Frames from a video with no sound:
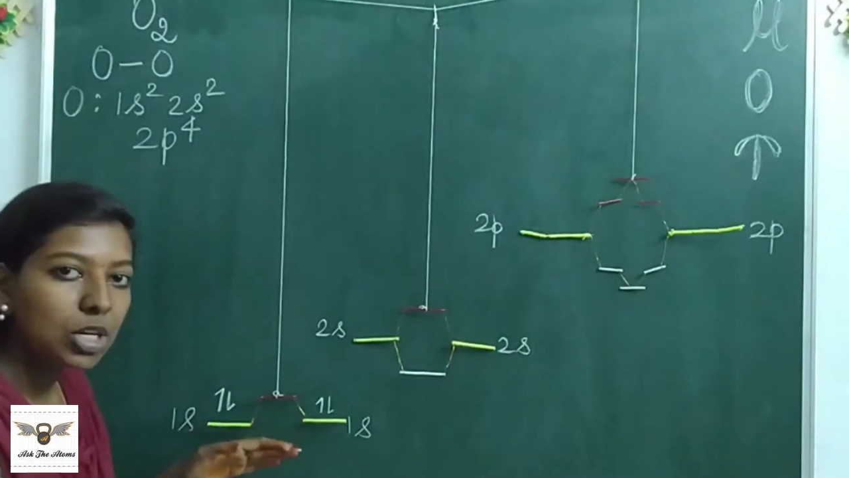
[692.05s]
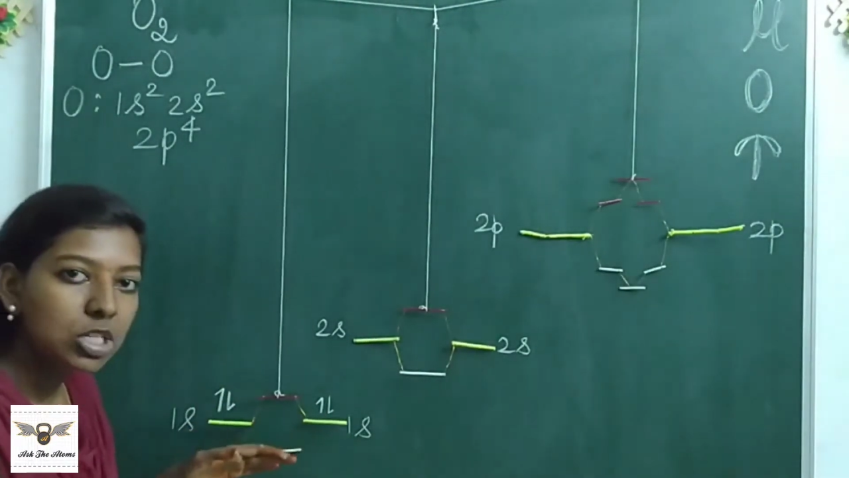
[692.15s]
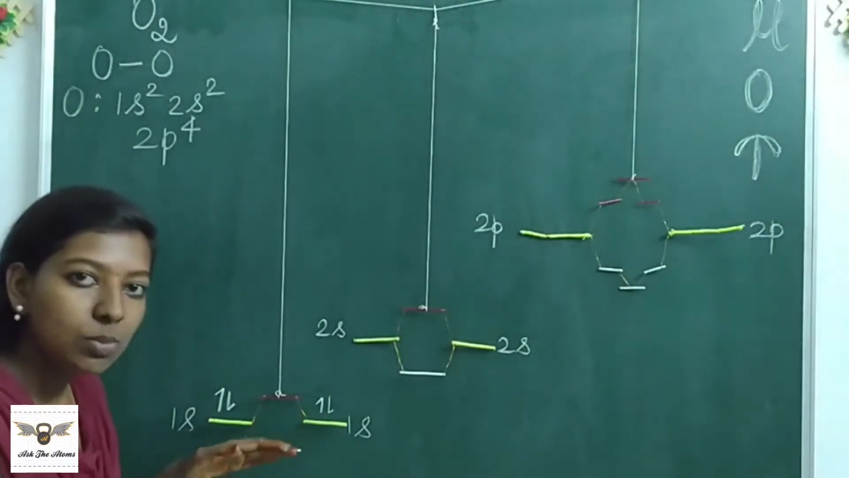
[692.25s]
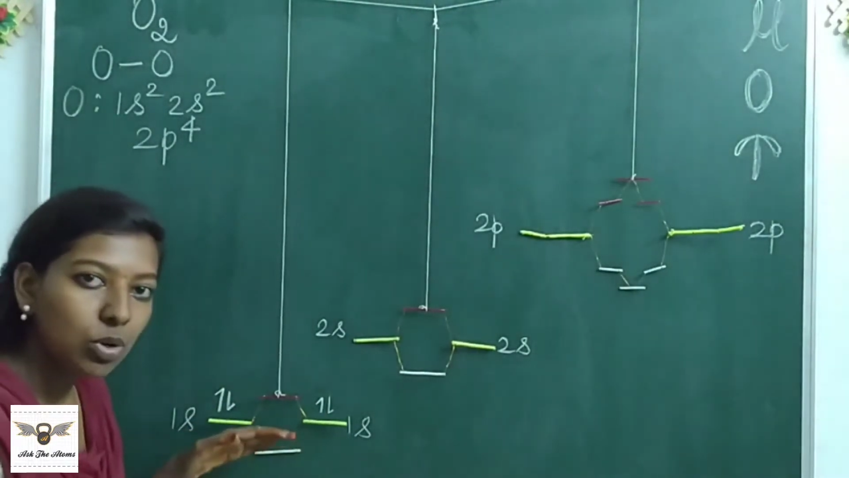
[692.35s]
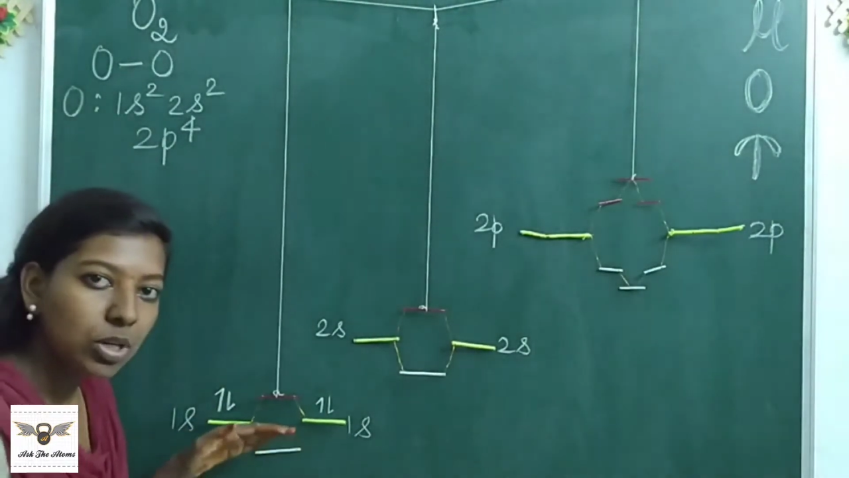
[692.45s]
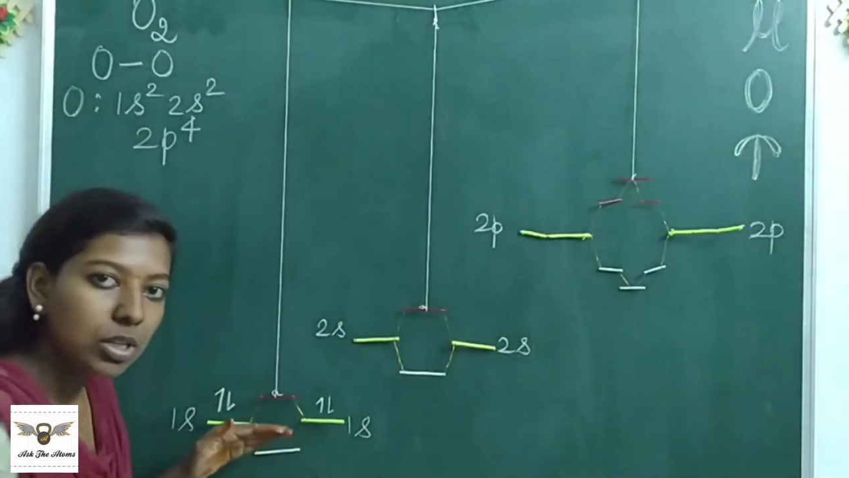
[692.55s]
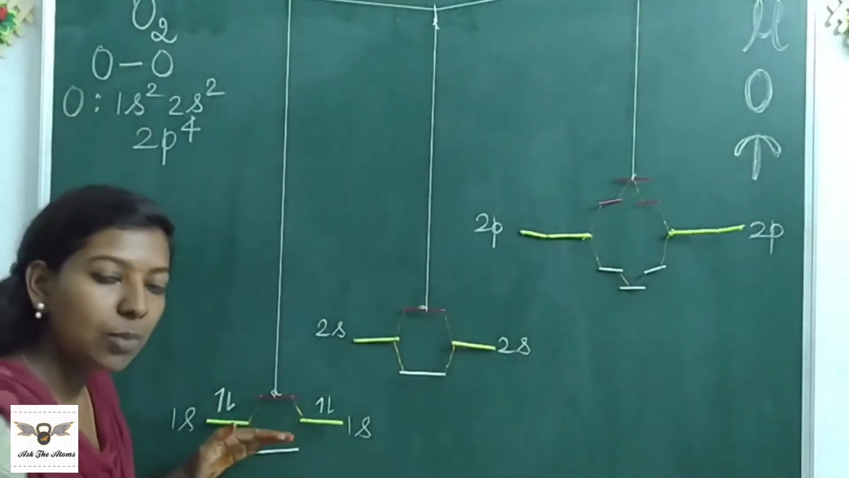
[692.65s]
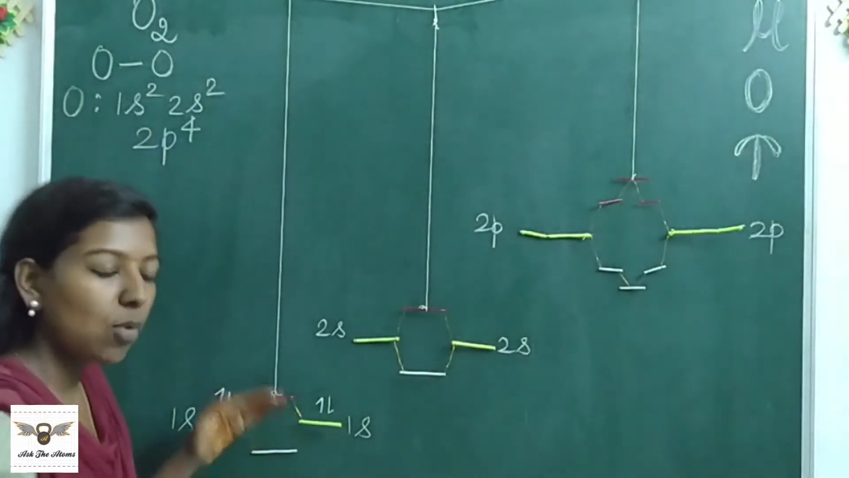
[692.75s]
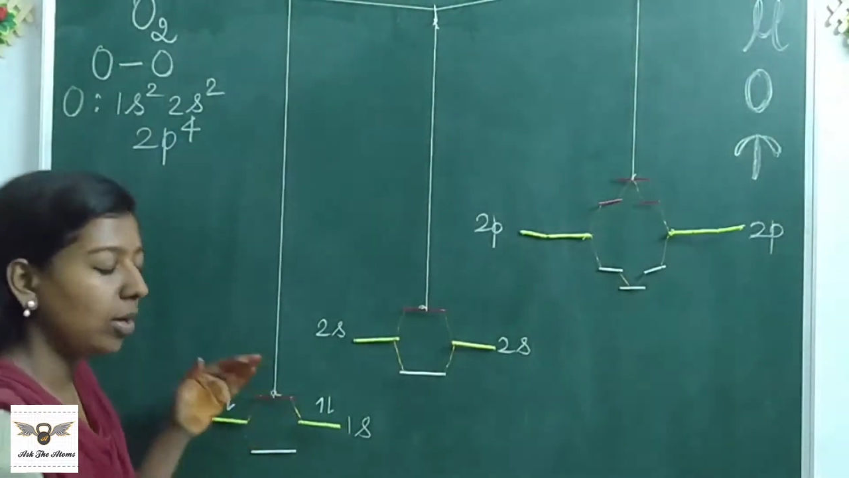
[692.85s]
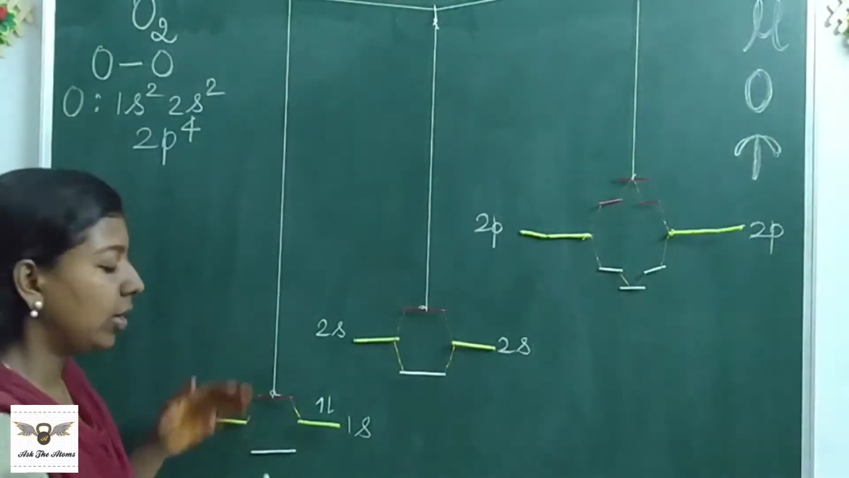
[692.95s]
distributed in
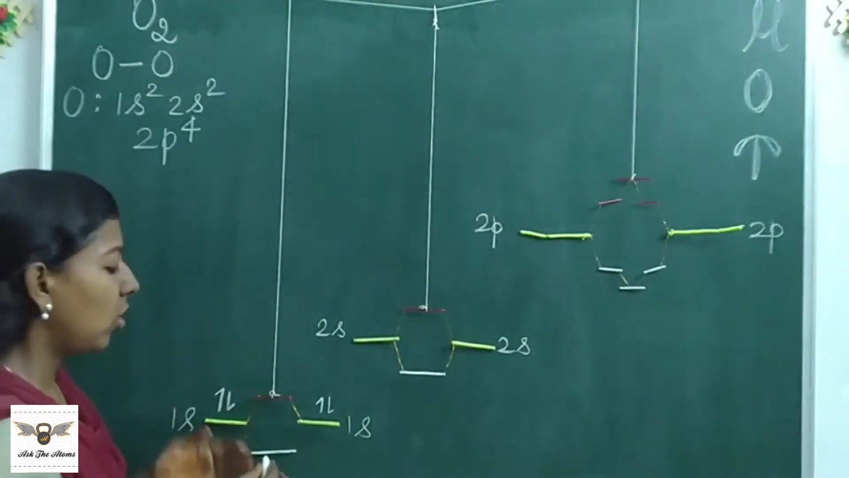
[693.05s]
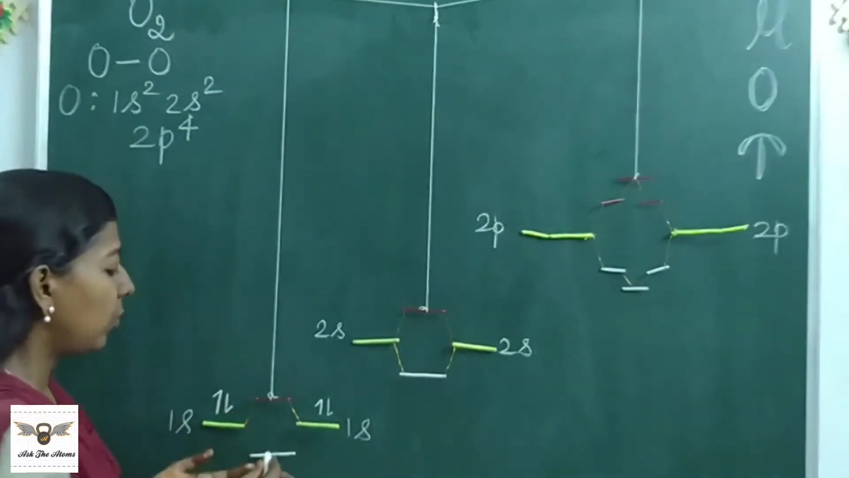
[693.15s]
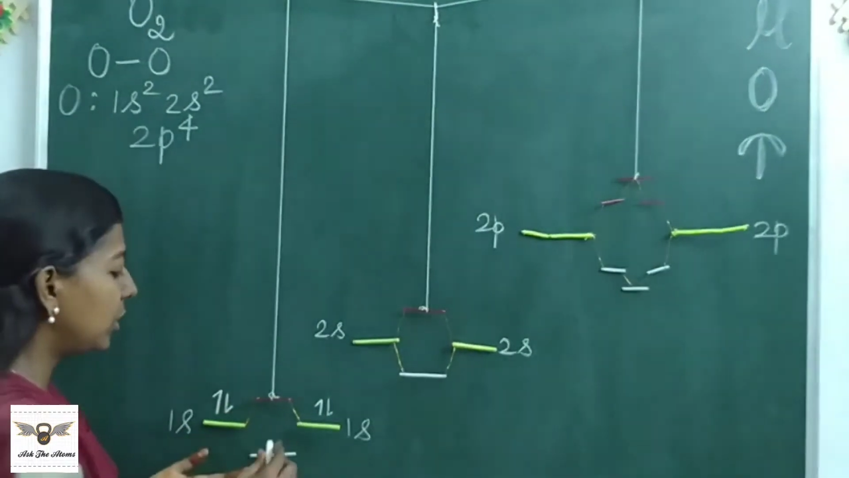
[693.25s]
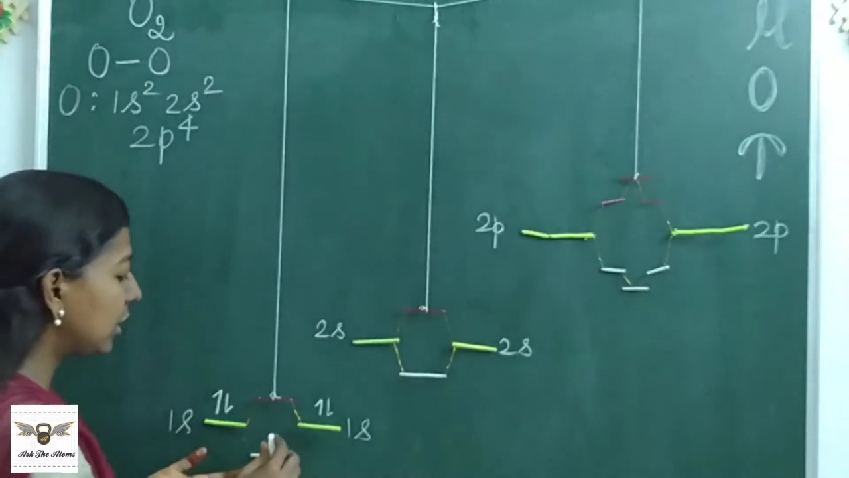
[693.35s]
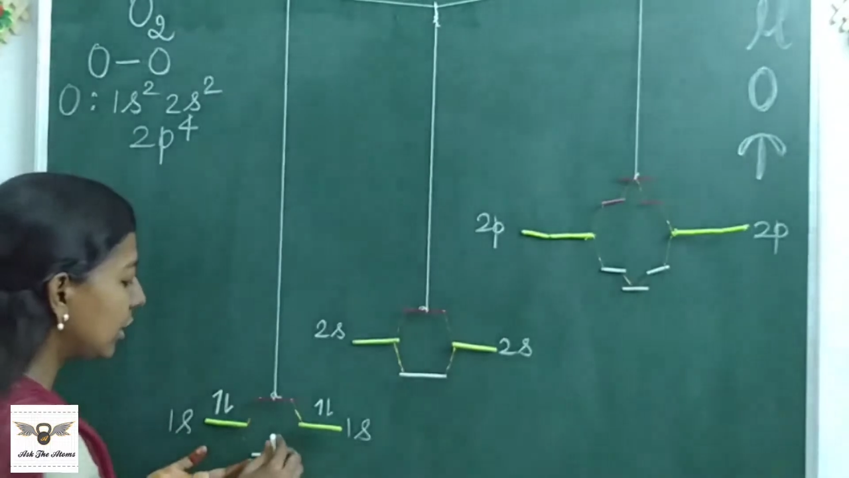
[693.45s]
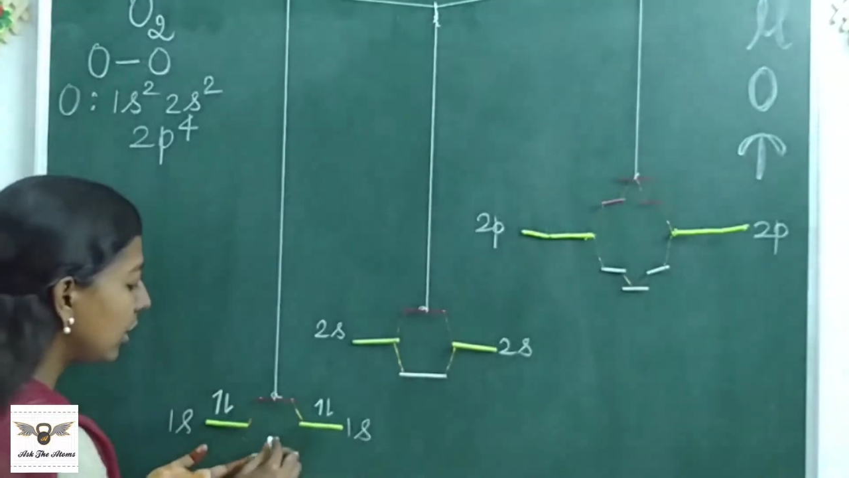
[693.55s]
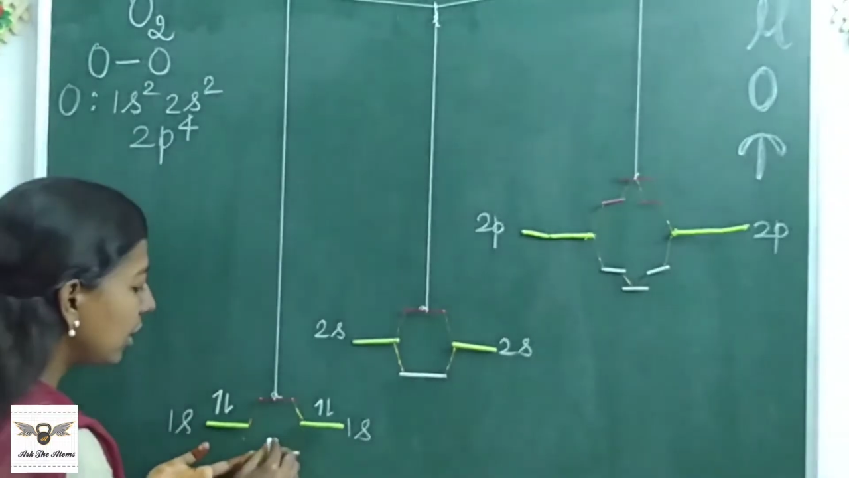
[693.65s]
the molecular orbital,